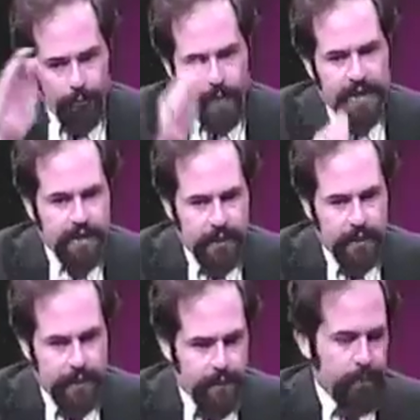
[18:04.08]
they were making a
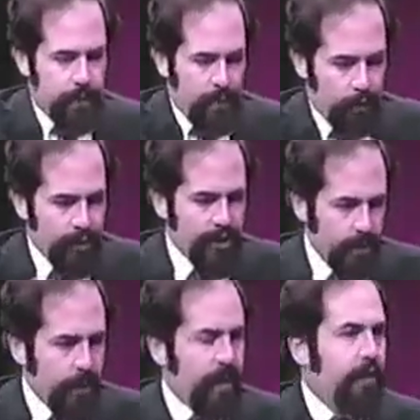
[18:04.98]
claim that looked
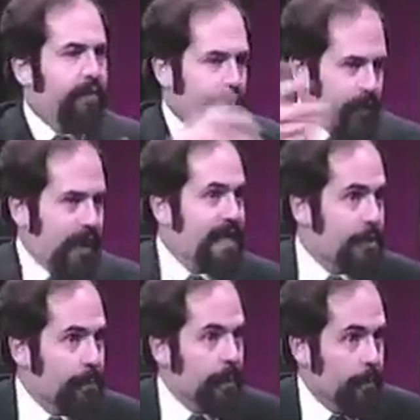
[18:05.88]
simple enough for lots
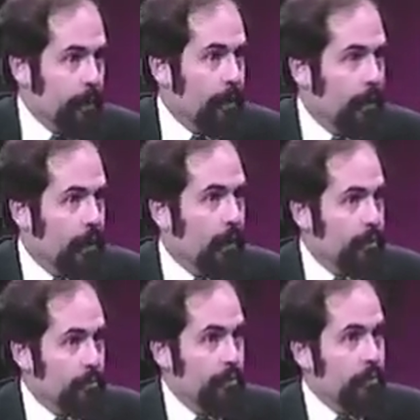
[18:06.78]
of people
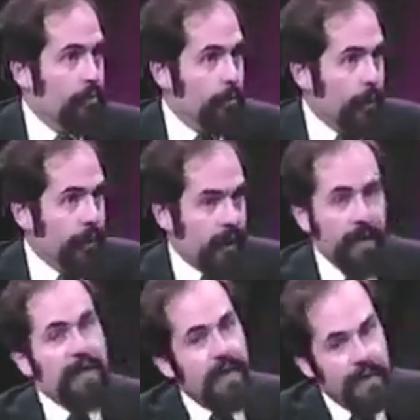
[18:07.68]
to duplicate.
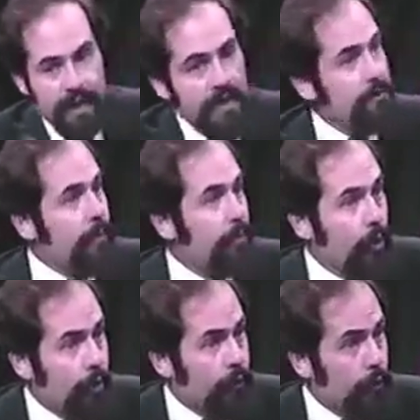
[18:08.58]
And lots of people
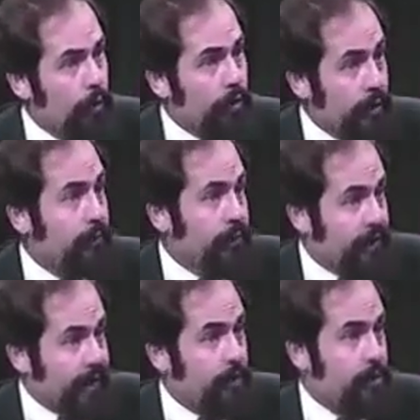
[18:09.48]
all over the world, literally
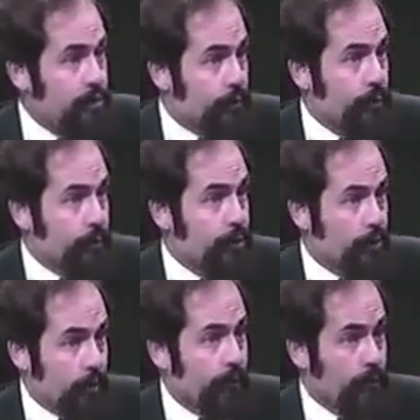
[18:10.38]
thousands of groups
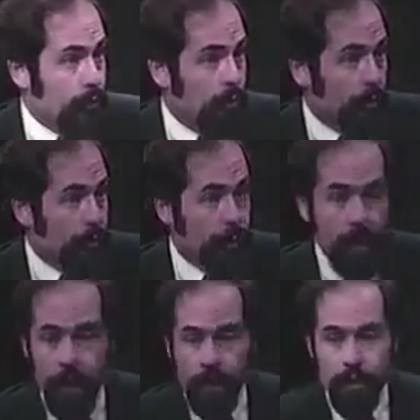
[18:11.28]
all over the world,
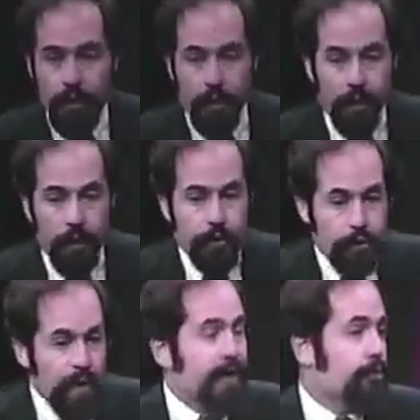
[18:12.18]

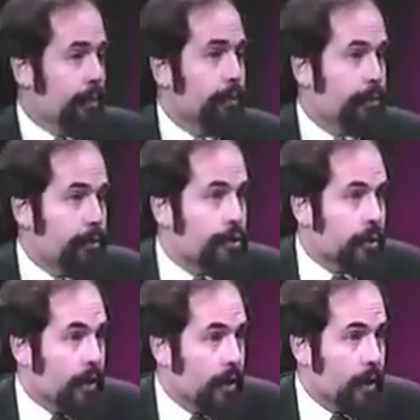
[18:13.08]
tried to reproduce
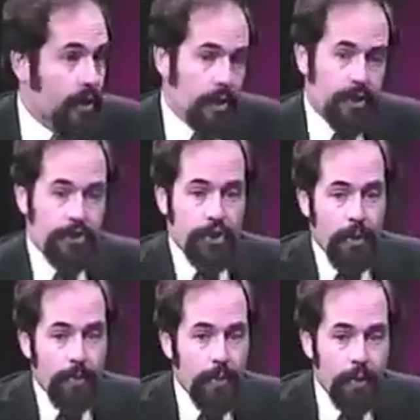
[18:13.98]
it.
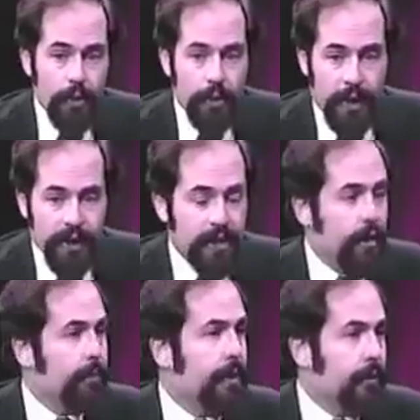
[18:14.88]
Some ended
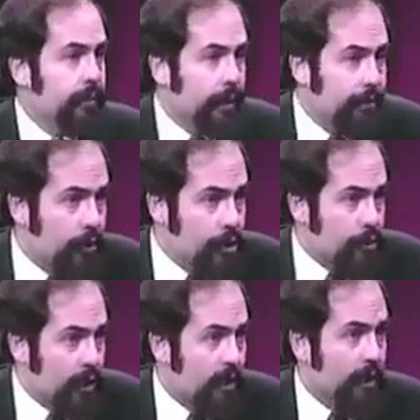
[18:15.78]
up being very
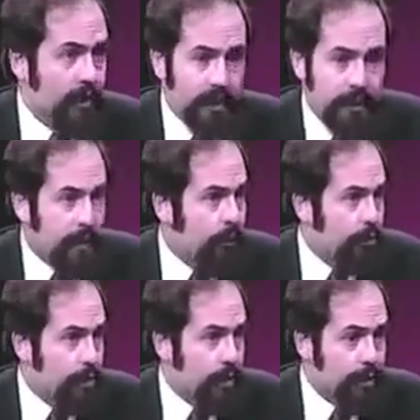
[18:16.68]
frustrated and not getting
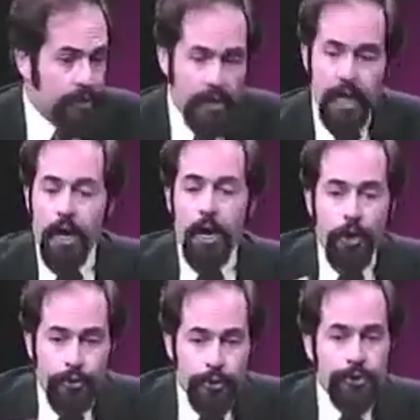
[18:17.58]
results.
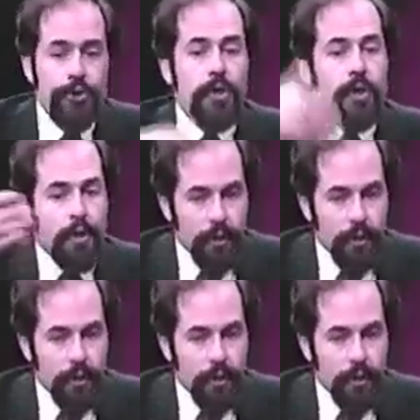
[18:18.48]
Others